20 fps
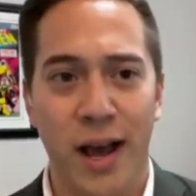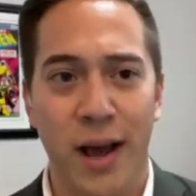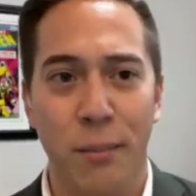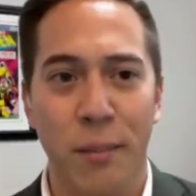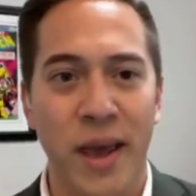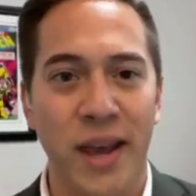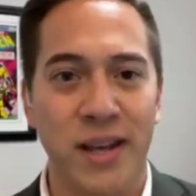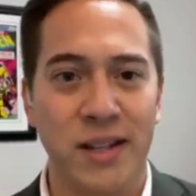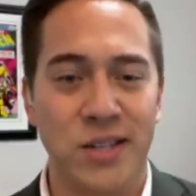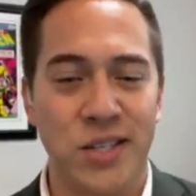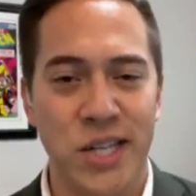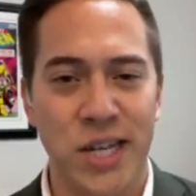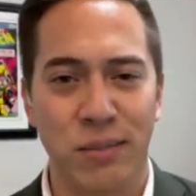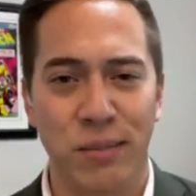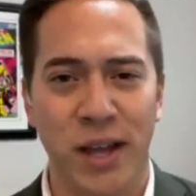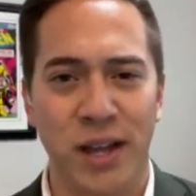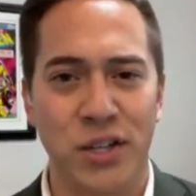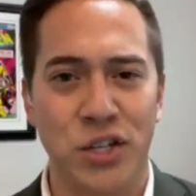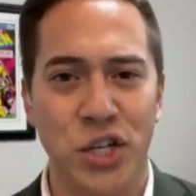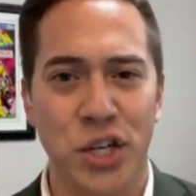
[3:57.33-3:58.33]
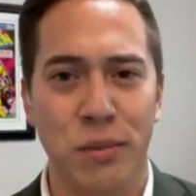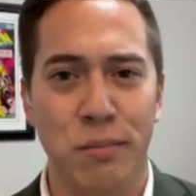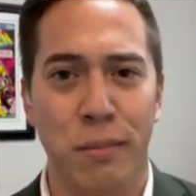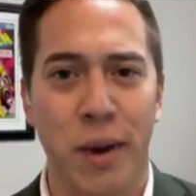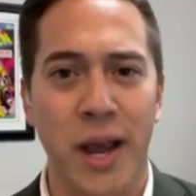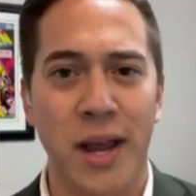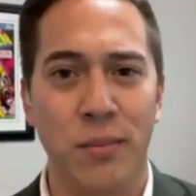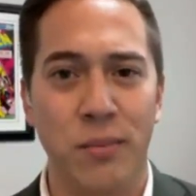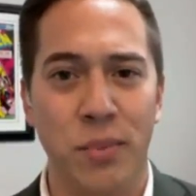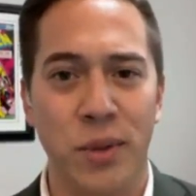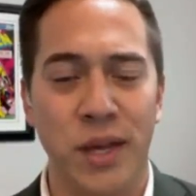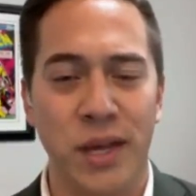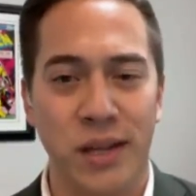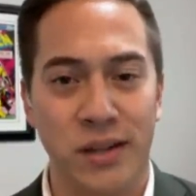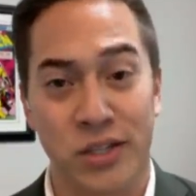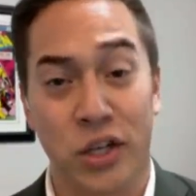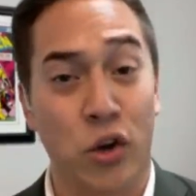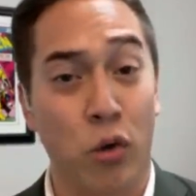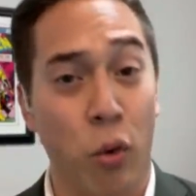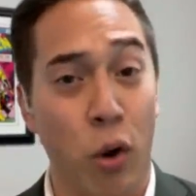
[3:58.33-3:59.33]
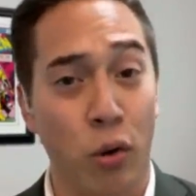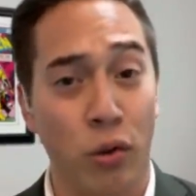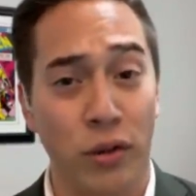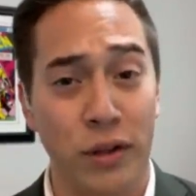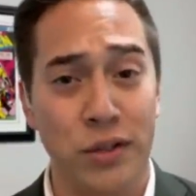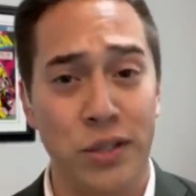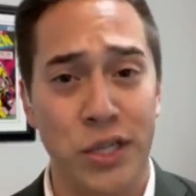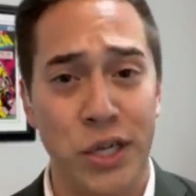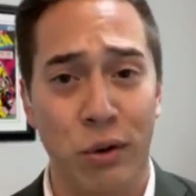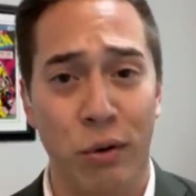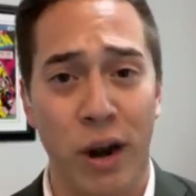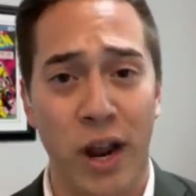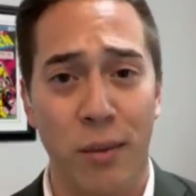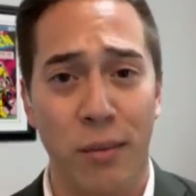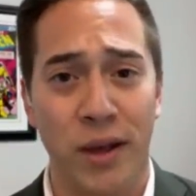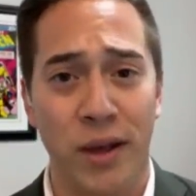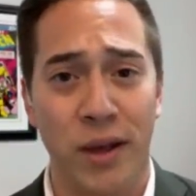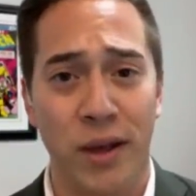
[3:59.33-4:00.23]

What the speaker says: make it seem like she might be, to quote Lindsey Graham